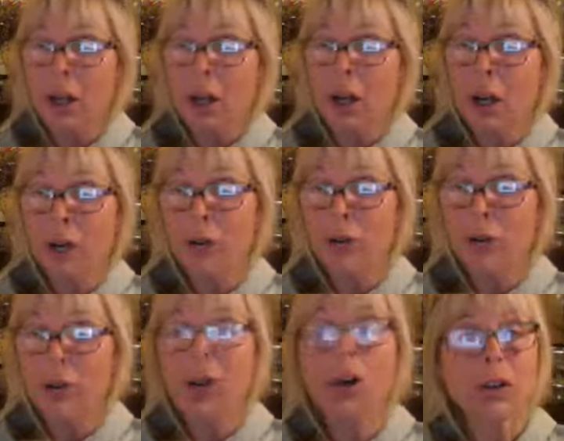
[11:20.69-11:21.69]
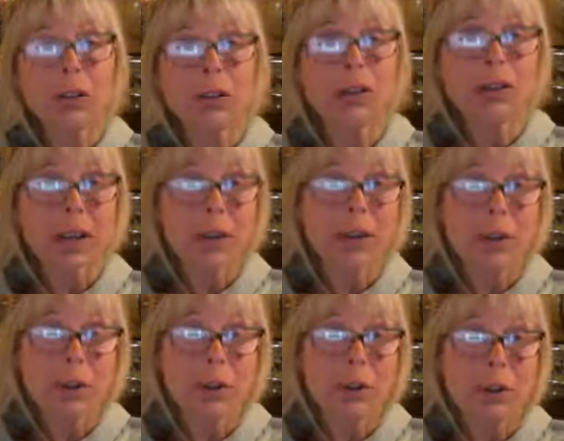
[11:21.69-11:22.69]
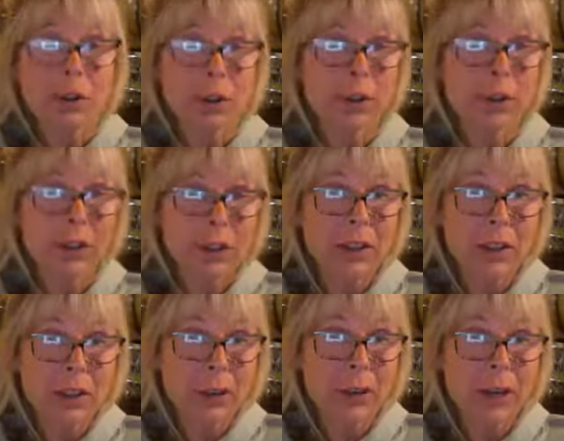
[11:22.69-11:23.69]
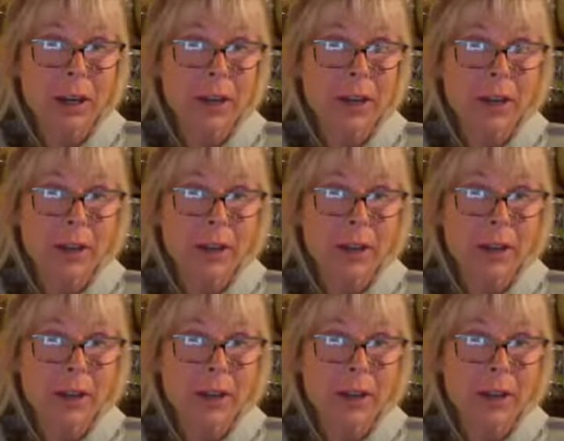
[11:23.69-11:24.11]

um, whose heart is set on a, an eventing career?